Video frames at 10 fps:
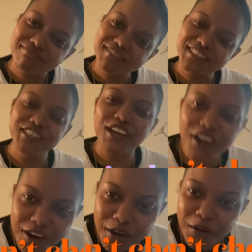
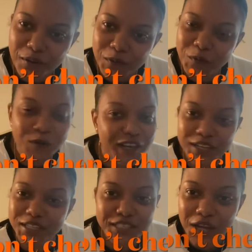Girl, what are
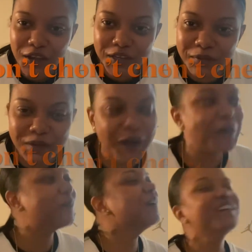you talking
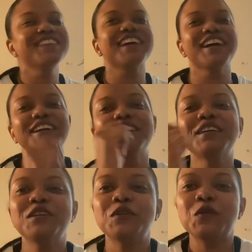about? Like,
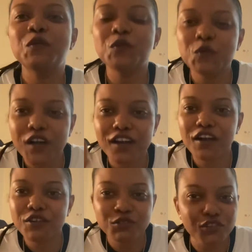what are
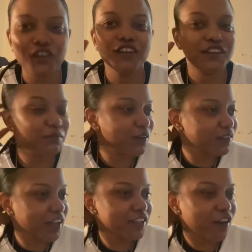you talking about?
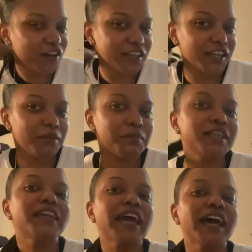Like, y'all can't be
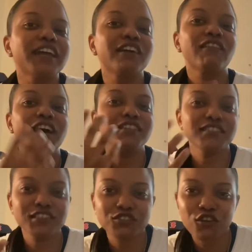categorizing
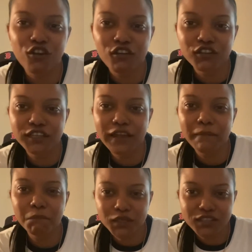us all in
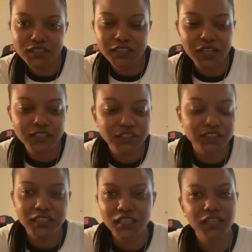that bunch, like just
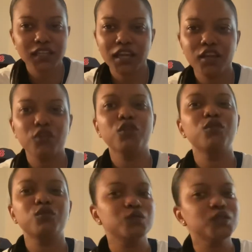thinking like,
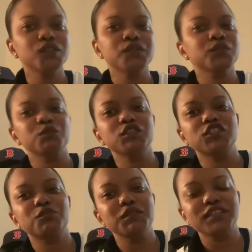oh, we
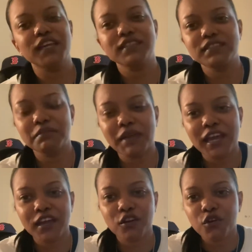just be texting
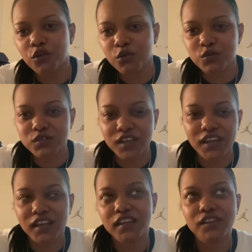mad hoes.
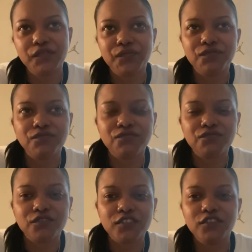Like,
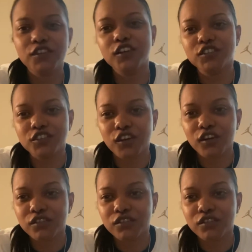first off,